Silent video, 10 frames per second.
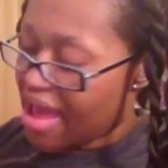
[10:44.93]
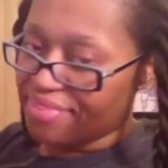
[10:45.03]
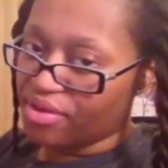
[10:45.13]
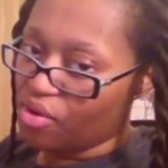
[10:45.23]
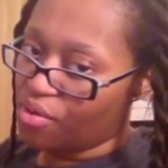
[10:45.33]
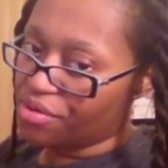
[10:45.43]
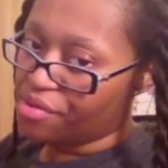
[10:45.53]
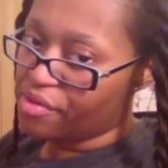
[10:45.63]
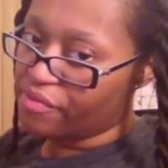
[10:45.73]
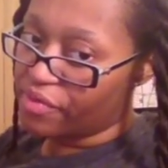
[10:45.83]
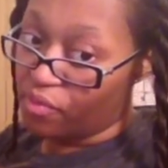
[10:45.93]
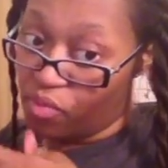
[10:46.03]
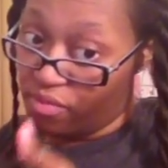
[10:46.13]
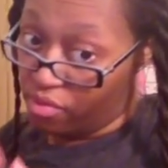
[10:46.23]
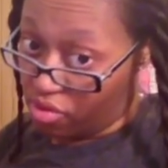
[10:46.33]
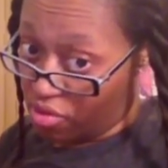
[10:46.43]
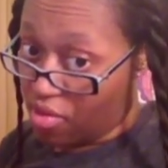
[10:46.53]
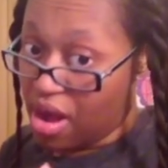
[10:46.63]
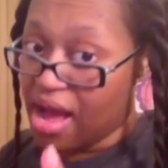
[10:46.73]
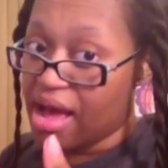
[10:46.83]
at the corner of the
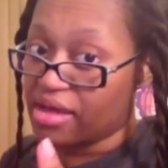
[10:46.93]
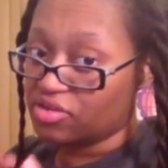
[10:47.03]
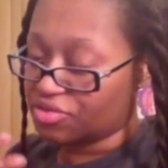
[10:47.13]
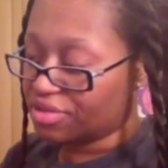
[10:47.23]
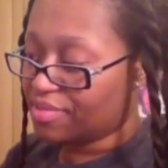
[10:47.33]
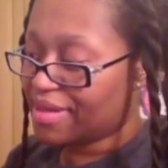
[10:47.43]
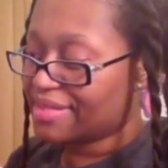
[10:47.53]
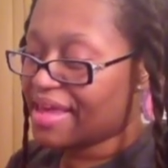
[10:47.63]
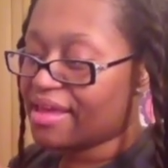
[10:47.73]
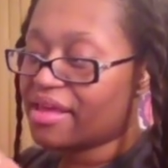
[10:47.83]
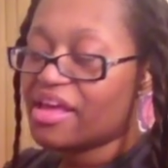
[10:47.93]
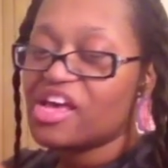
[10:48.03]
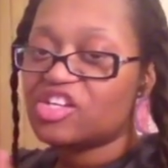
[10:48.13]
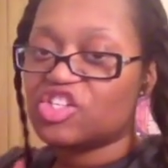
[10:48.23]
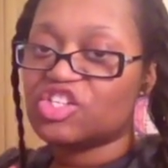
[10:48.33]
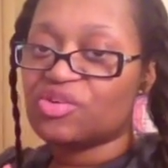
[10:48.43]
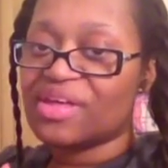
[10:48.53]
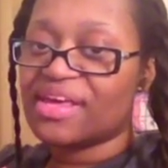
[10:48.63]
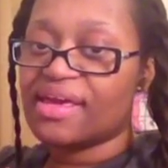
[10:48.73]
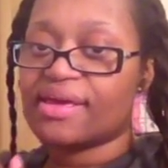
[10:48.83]
garage or something like that, just so they
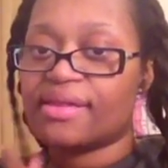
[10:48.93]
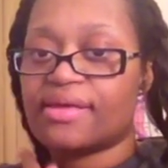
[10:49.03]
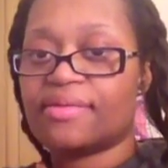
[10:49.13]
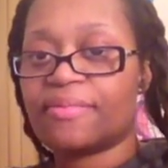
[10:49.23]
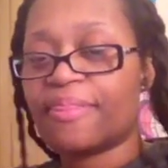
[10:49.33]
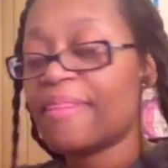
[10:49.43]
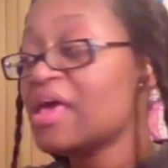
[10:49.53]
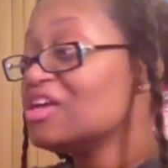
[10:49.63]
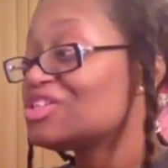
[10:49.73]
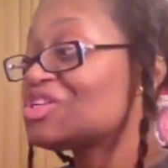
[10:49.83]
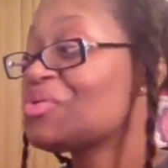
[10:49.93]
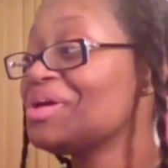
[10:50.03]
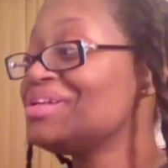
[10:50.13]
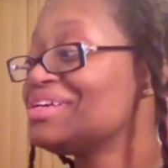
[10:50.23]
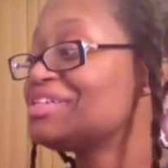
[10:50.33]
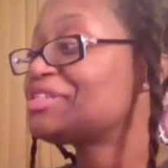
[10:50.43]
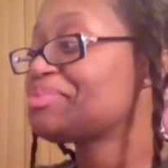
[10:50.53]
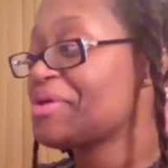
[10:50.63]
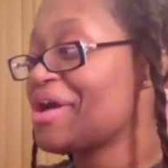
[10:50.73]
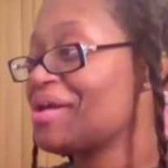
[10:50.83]
can't get in. So he did
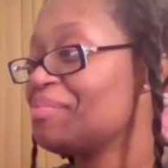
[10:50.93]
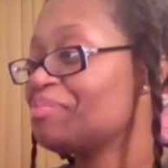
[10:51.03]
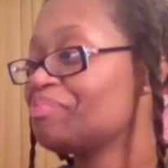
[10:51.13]
spray.